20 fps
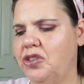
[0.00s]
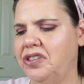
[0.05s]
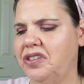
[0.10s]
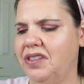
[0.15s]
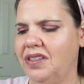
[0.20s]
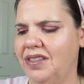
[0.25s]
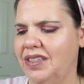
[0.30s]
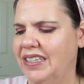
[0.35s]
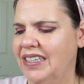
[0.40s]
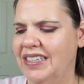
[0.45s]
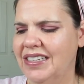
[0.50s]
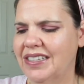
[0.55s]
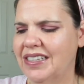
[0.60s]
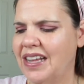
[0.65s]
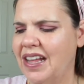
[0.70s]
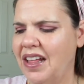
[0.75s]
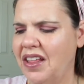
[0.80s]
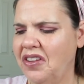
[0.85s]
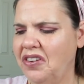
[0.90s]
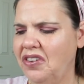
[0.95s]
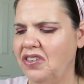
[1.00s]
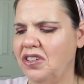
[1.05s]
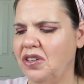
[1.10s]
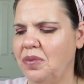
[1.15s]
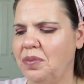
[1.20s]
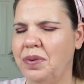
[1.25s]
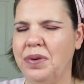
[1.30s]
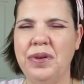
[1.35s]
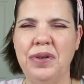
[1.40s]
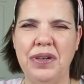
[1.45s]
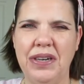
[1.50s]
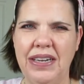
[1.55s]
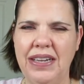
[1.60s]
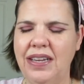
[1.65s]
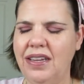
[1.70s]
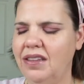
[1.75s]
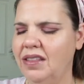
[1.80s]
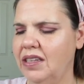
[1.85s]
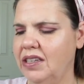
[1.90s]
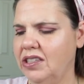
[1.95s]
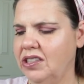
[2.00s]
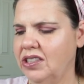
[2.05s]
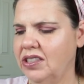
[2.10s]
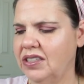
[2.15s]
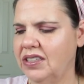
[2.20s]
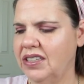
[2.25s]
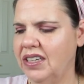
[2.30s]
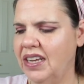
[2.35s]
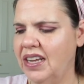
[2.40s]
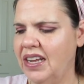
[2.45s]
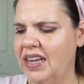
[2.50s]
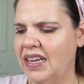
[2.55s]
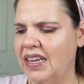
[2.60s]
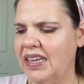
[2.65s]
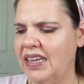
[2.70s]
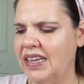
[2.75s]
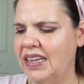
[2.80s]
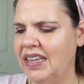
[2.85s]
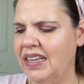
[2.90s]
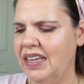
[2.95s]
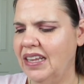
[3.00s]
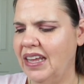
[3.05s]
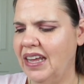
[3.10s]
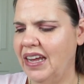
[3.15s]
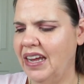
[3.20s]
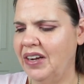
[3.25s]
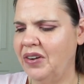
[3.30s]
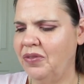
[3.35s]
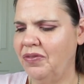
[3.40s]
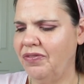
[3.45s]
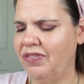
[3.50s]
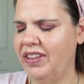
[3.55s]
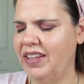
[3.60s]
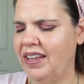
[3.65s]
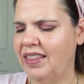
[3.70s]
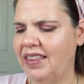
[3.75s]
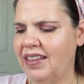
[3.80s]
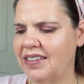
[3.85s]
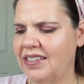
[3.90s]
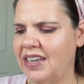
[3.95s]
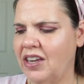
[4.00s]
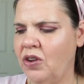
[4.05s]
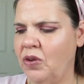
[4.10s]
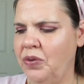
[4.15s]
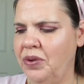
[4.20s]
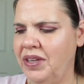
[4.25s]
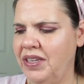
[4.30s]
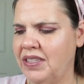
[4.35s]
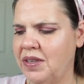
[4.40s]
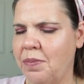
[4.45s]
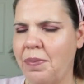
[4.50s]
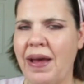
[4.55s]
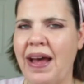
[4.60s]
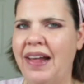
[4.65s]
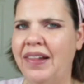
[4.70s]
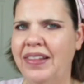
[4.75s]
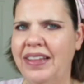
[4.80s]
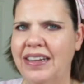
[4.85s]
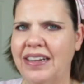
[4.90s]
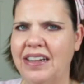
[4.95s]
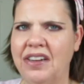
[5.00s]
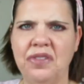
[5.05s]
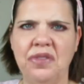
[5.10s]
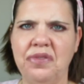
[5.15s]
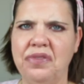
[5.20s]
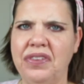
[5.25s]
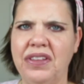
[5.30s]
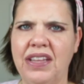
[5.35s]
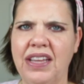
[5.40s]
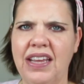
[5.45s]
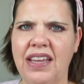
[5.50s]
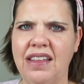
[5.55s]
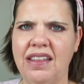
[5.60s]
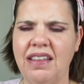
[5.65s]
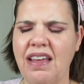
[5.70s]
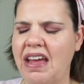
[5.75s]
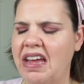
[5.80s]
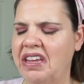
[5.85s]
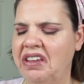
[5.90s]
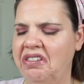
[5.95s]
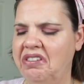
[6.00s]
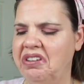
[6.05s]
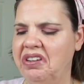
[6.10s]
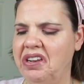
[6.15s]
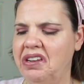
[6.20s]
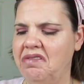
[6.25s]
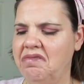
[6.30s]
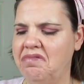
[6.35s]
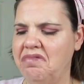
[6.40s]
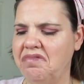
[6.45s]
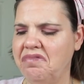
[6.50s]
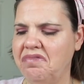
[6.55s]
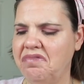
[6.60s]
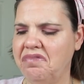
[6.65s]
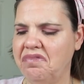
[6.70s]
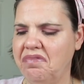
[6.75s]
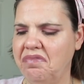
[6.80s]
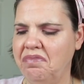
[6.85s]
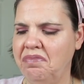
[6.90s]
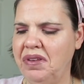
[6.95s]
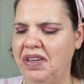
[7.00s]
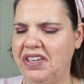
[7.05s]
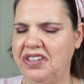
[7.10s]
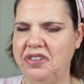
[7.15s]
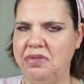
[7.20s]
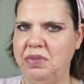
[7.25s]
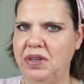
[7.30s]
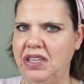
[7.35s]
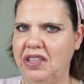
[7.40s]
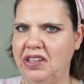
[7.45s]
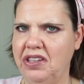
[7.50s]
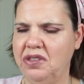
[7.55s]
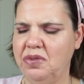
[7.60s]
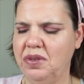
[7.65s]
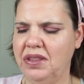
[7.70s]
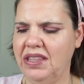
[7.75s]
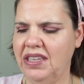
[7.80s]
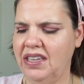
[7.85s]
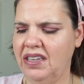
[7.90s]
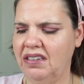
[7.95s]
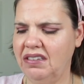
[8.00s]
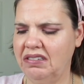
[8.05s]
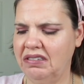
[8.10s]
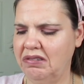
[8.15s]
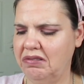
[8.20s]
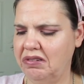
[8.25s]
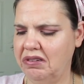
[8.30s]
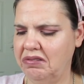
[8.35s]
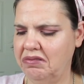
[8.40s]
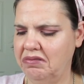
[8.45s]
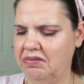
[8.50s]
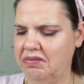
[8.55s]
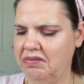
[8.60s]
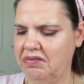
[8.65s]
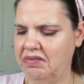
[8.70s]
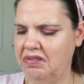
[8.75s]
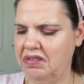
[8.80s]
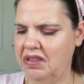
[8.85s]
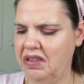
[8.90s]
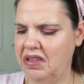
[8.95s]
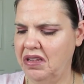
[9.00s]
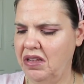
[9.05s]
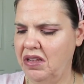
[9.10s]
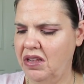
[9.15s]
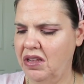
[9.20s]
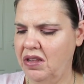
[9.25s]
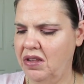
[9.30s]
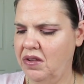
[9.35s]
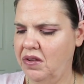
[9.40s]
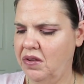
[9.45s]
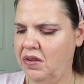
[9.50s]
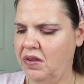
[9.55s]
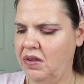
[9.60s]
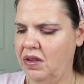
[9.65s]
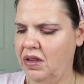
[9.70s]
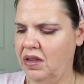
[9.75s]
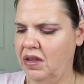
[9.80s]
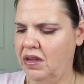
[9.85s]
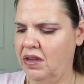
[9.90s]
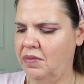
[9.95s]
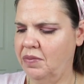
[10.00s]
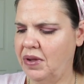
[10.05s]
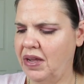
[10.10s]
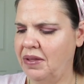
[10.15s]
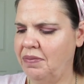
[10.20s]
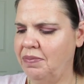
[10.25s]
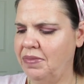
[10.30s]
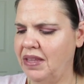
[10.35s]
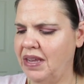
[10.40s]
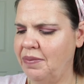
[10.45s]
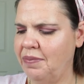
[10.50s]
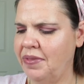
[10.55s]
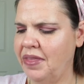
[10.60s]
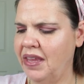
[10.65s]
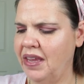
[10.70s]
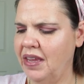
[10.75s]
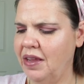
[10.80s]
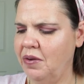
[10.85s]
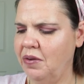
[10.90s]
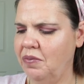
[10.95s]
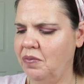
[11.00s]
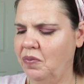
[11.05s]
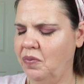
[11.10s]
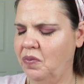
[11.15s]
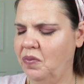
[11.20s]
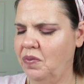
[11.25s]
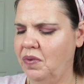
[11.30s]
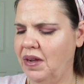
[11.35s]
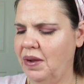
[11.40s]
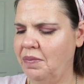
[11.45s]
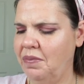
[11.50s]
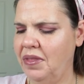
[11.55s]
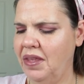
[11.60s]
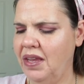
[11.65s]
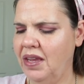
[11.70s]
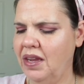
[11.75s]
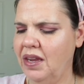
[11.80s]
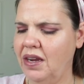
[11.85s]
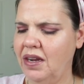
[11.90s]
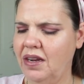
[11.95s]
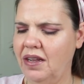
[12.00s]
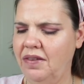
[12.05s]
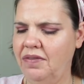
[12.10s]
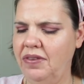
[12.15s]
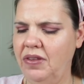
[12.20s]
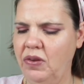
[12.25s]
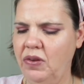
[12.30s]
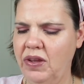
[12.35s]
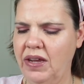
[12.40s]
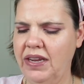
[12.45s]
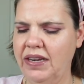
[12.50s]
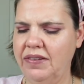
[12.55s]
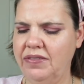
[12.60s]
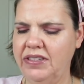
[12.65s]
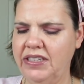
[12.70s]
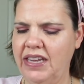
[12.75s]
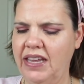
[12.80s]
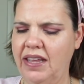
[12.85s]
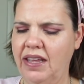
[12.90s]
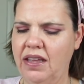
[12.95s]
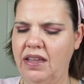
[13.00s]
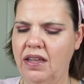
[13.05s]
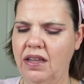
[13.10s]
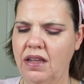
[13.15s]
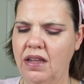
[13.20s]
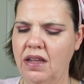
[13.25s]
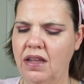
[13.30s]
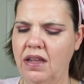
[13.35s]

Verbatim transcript: just, These colors are pretty that just, I don't feel like that's a cohesive palette. I don't feel like I could make too many looks with that. I don't know. Um, I'm, I'm thinking I'm thinking if you kind of take